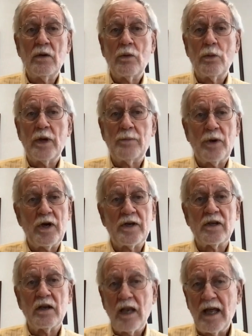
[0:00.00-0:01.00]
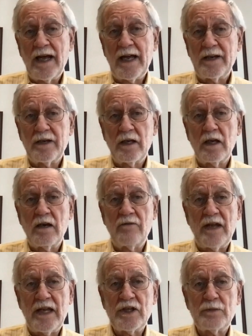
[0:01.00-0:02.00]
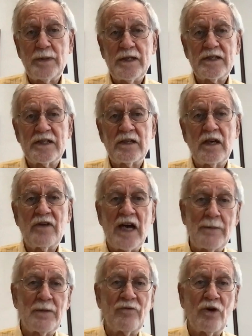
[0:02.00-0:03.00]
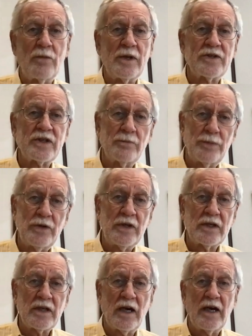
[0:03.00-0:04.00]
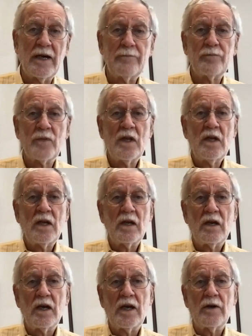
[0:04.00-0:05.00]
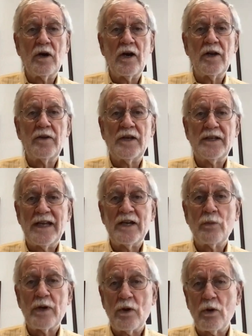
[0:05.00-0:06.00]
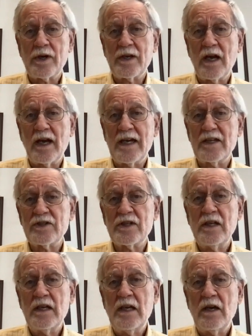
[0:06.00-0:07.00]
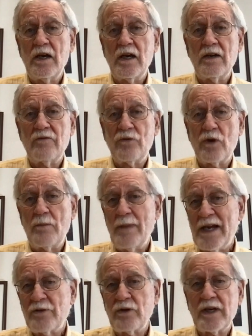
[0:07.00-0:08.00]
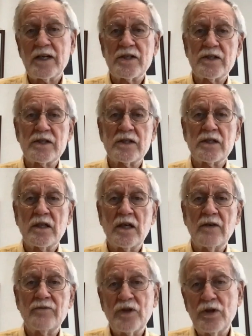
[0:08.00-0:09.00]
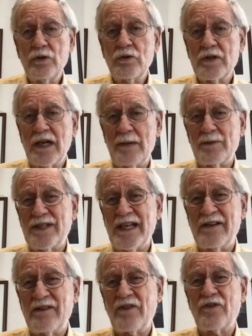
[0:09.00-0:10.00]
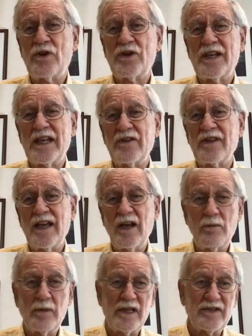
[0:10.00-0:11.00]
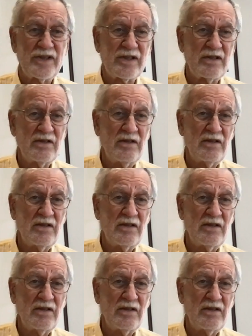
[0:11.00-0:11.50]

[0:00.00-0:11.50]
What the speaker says: We burned a lot of HPC, of high performance computing time, on the data we organized for a matrix of 2 × 10⁻13 elements.